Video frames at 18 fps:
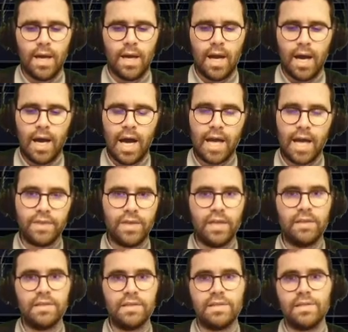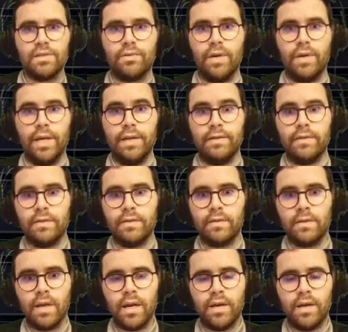I think this is great.
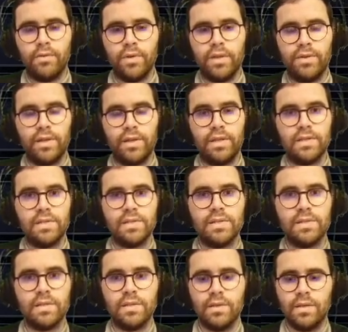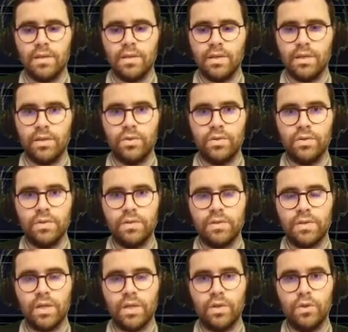I really think this is a
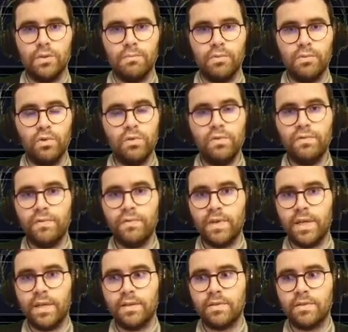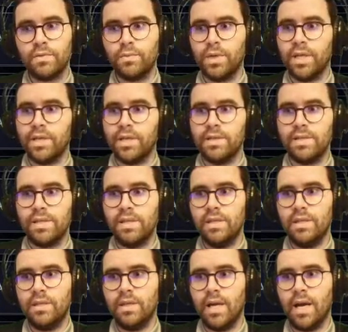good move, and we're gonna
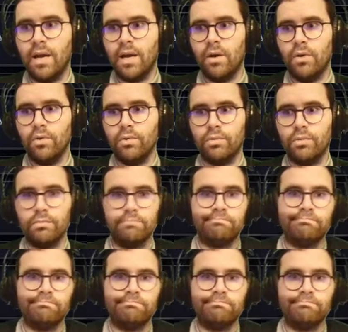see how